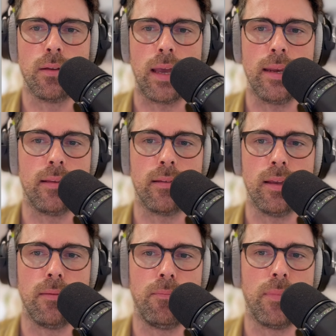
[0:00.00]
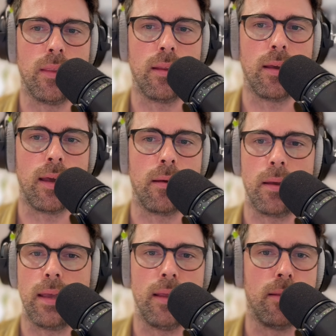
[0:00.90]
And it's in
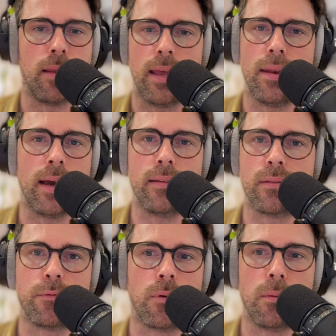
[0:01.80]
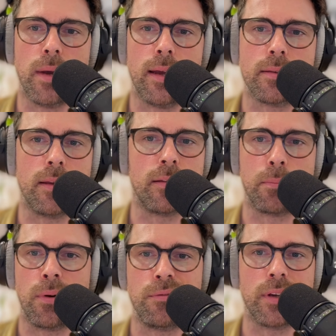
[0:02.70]
a nice format that is
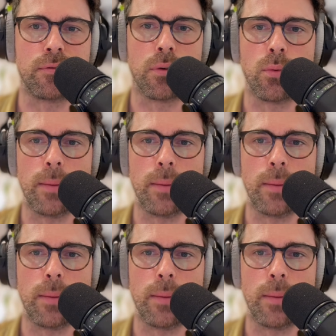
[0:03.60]
perfect for